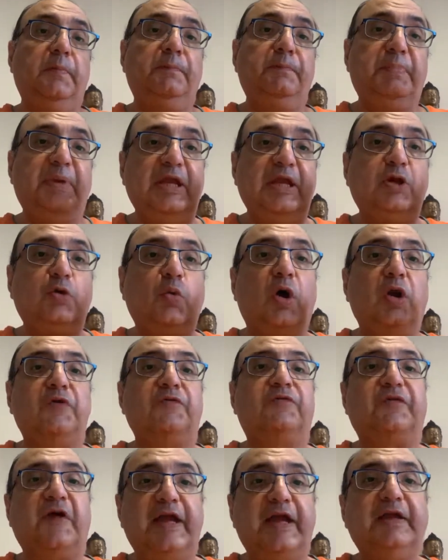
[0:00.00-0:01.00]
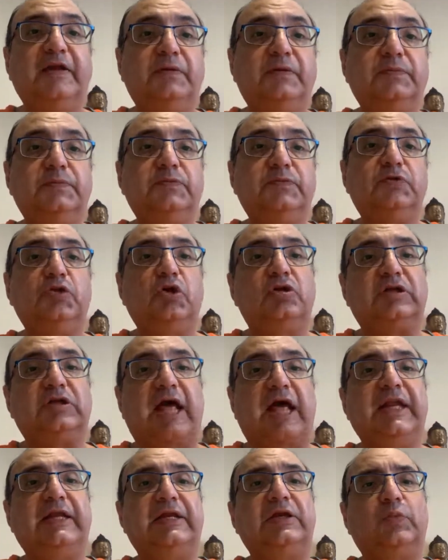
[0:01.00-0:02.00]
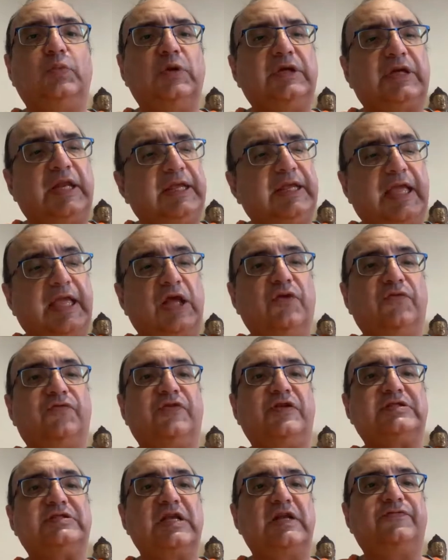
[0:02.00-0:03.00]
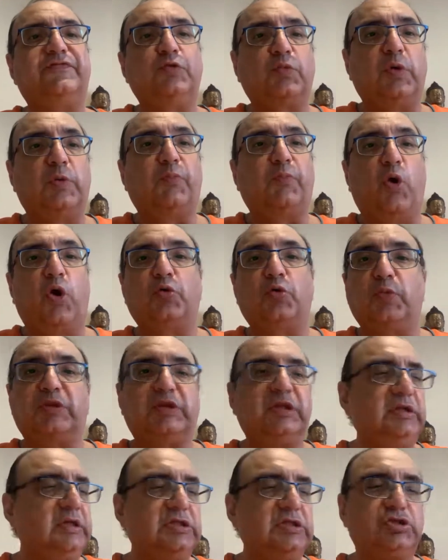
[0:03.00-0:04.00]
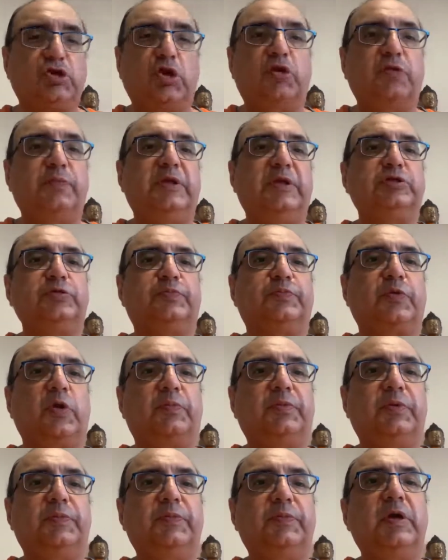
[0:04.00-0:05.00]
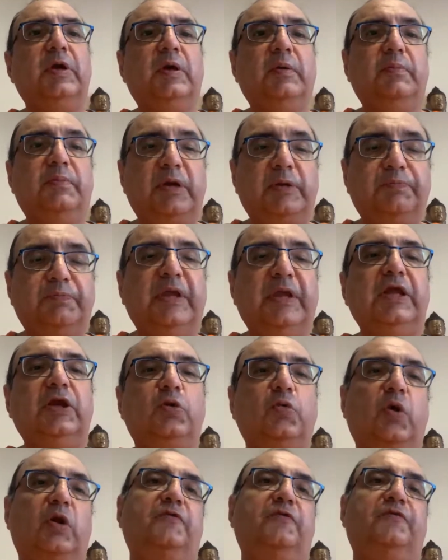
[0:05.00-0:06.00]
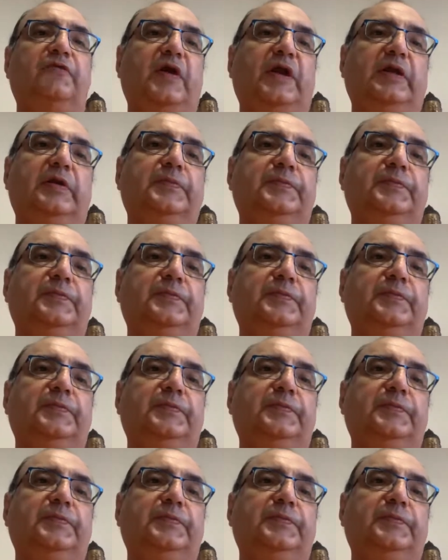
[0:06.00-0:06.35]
be qualified, your talent will take care of itself. You were born with it. It's not a major problem. But be qualified.